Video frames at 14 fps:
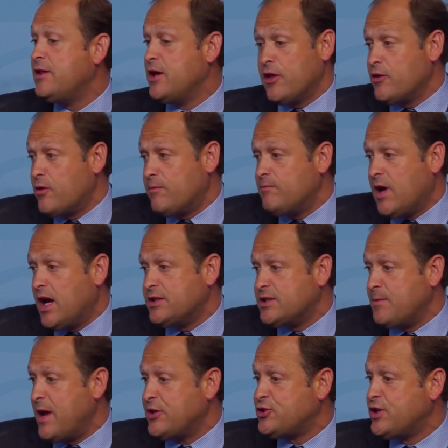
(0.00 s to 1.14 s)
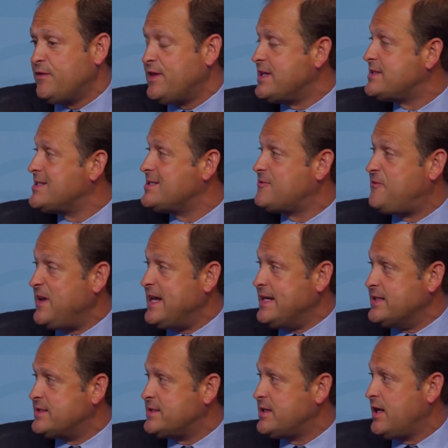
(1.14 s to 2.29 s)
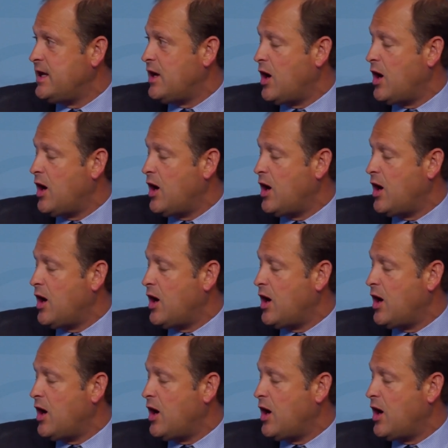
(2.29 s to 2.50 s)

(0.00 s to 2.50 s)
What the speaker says: The other dimension of this is fees.